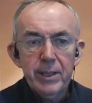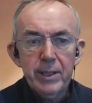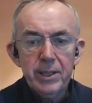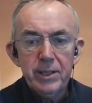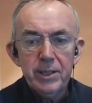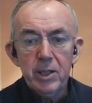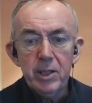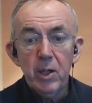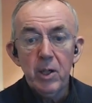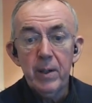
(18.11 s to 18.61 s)

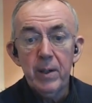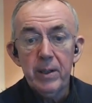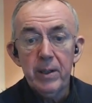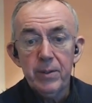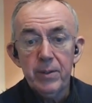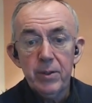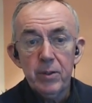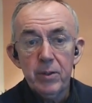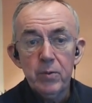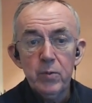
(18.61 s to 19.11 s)
is to go
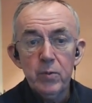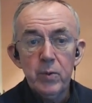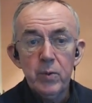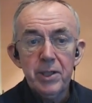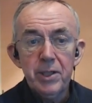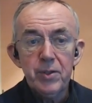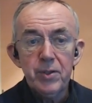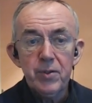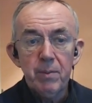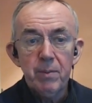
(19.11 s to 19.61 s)
out through
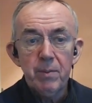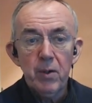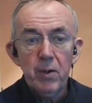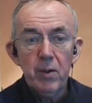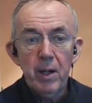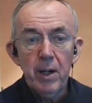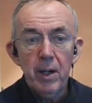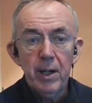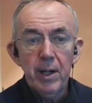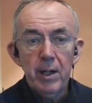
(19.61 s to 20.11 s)

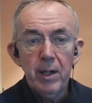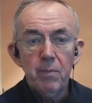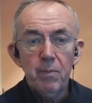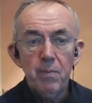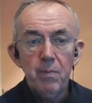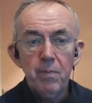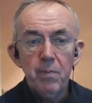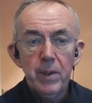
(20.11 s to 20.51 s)
restream.io.